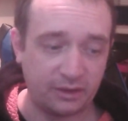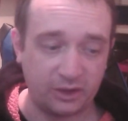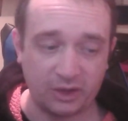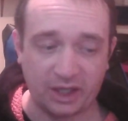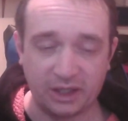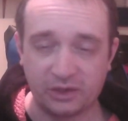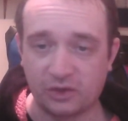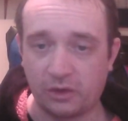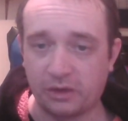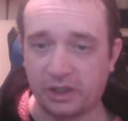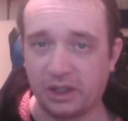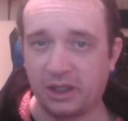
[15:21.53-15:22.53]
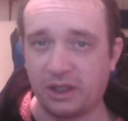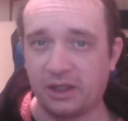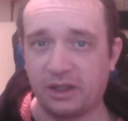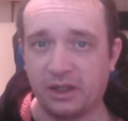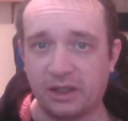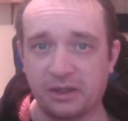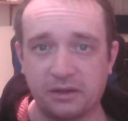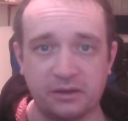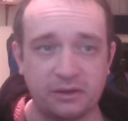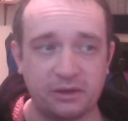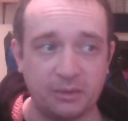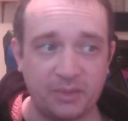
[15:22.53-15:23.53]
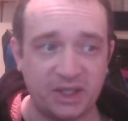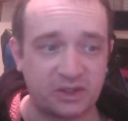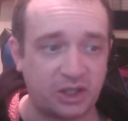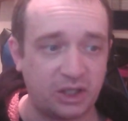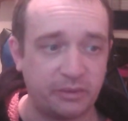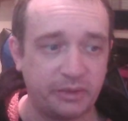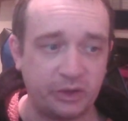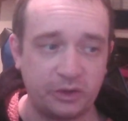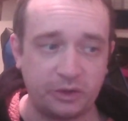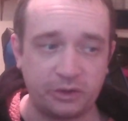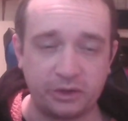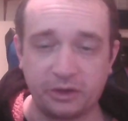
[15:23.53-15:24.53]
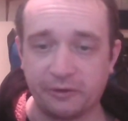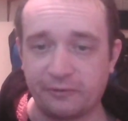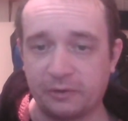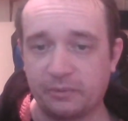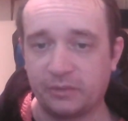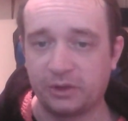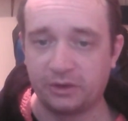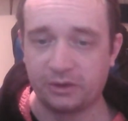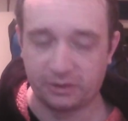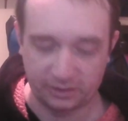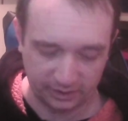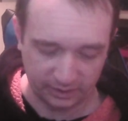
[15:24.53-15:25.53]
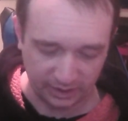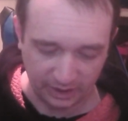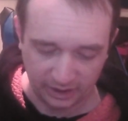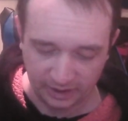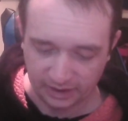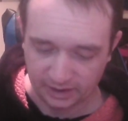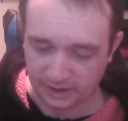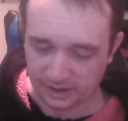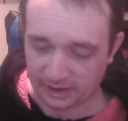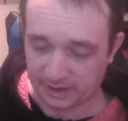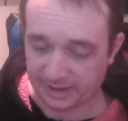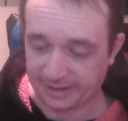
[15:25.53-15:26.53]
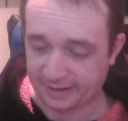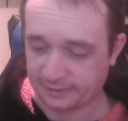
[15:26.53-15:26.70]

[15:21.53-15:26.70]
ice hockey and your basketball and your football, and yeah.